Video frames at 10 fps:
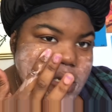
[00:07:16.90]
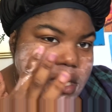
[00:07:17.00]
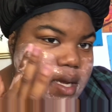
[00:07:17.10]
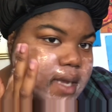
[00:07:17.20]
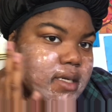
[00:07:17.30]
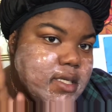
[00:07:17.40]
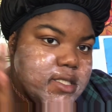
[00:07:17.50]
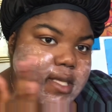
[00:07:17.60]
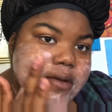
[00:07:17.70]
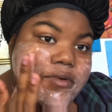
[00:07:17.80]
It kind of
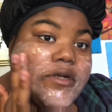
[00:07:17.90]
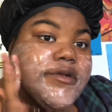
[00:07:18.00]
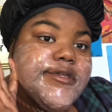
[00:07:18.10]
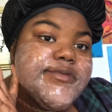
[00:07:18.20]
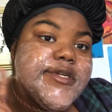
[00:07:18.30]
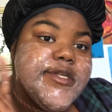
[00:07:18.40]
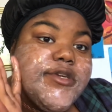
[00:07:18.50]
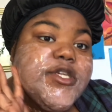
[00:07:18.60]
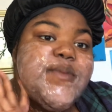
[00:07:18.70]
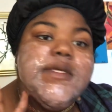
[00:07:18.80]
looks like one of those really
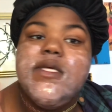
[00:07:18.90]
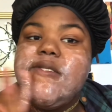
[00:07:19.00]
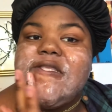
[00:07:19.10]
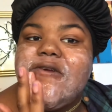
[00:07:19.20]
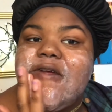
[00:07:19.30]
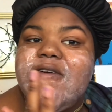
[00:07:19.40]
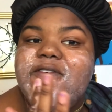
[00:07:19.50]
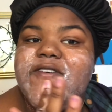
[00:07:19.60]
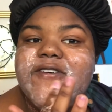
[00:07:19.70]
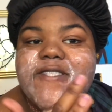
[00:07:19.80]
creepy Instagram
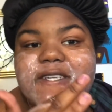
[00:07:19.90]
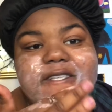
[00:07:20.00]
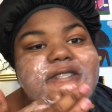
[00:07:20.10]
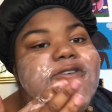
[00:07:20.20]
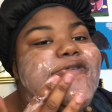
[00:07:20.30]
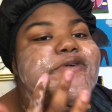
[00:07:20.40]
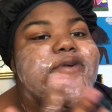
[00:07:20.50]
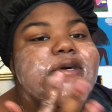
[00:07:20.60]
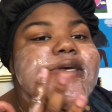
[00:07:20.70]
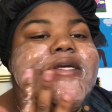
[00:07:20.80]
filters. Hold
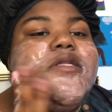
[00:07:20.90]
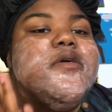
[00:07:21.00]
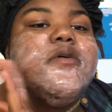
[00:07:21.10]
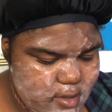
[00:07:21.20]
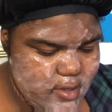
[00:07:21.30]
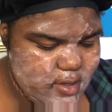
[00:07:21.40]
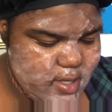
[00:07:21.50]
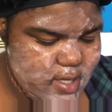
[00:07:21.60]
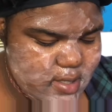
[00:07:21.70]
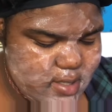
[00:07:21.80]
on.
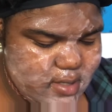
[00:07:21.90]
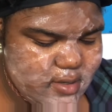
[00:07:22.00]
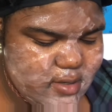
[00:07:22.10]
That's...